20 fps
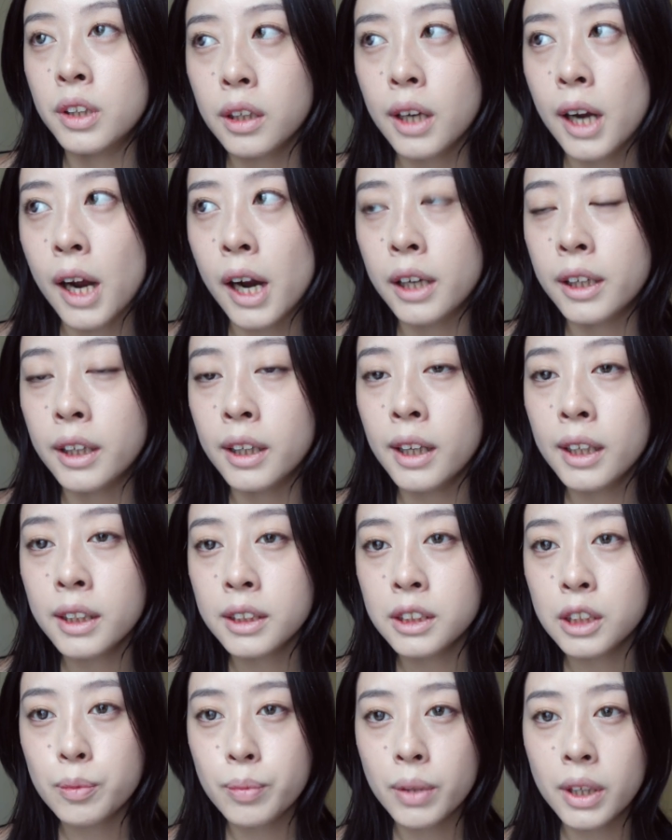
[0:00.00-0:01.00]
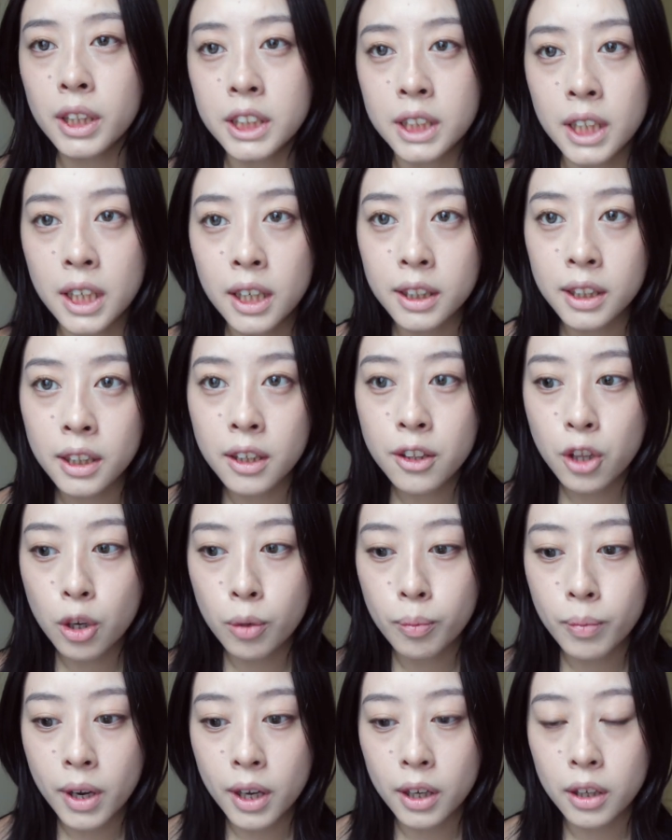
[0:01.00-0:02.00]
kind of like something darker than
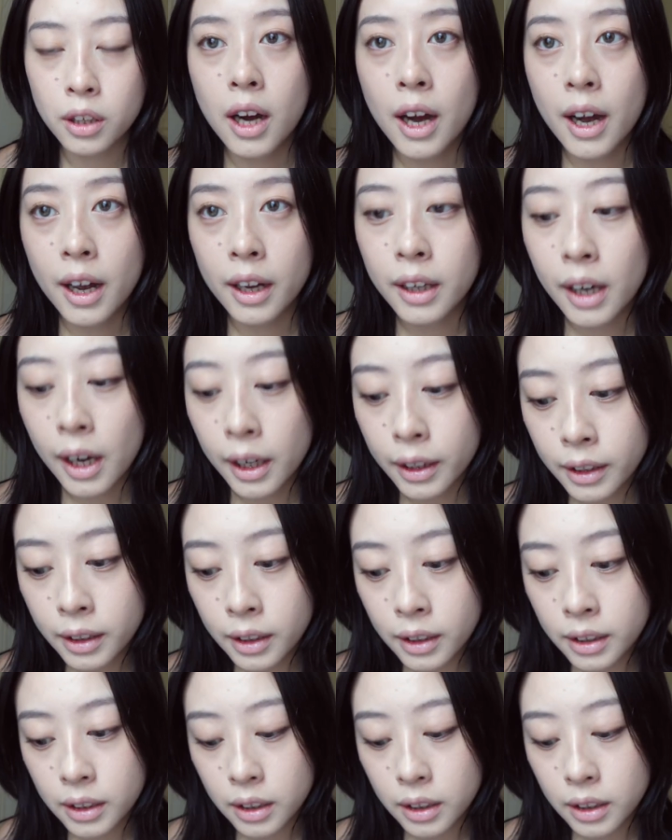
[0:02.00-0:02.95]
my eye color